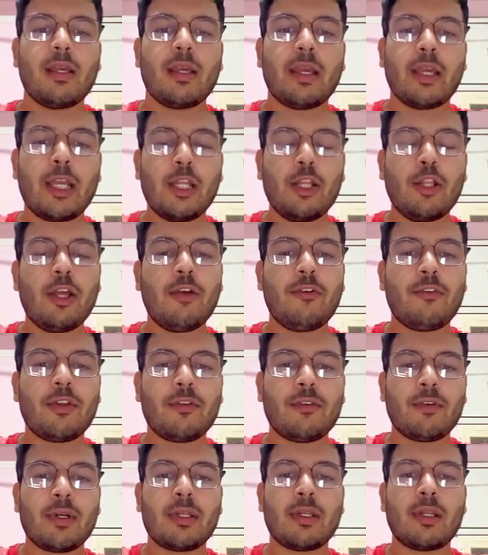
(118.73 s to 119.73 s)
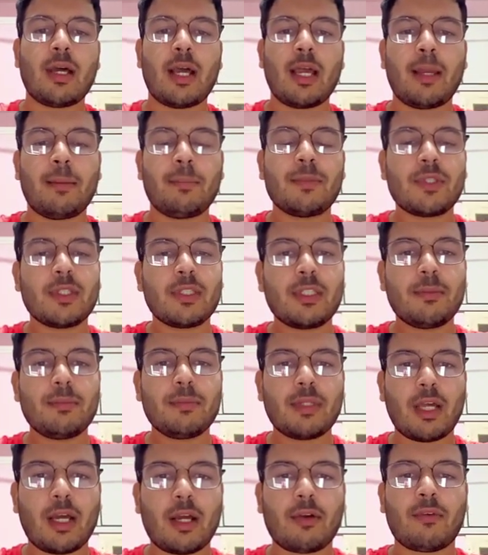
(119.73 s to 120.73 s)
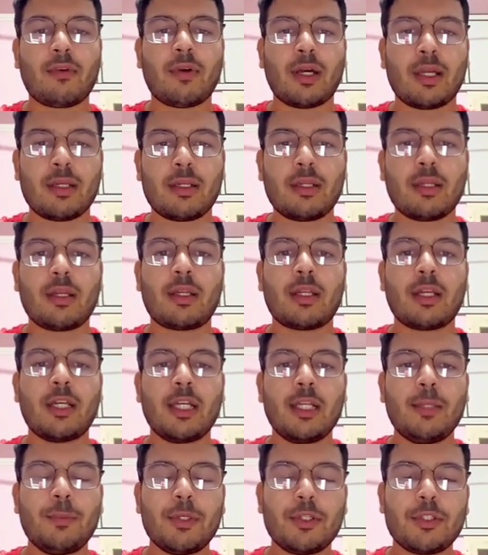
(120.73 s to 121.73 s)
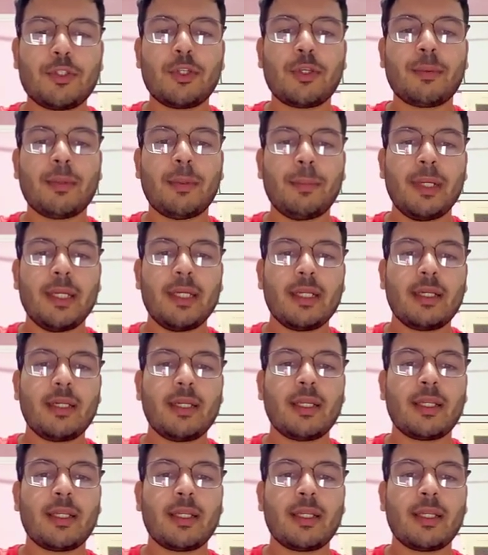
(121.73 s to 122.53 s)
Hello everyone, I am Satyam Sangwan, currently pursuing my BTech